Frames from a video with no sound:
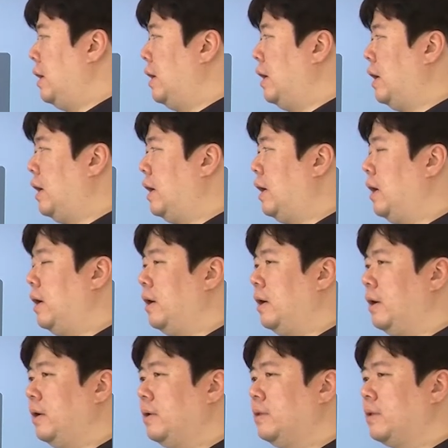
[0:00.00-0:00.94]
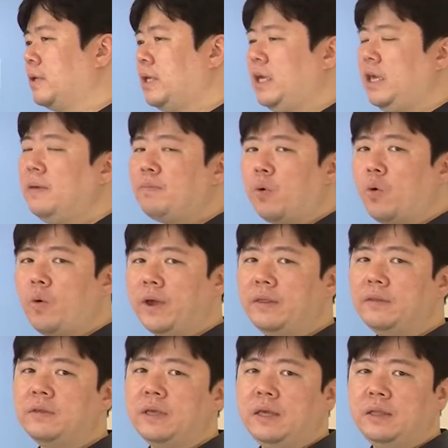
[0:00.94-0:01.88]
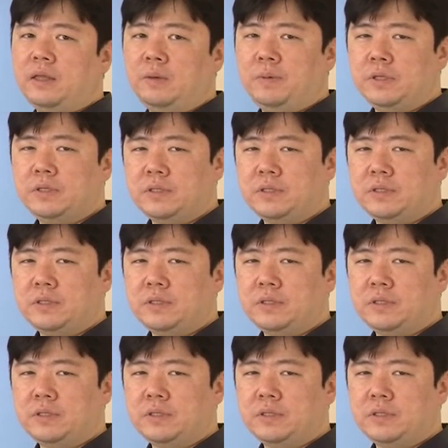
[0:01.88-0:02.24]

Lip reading: The key point in AP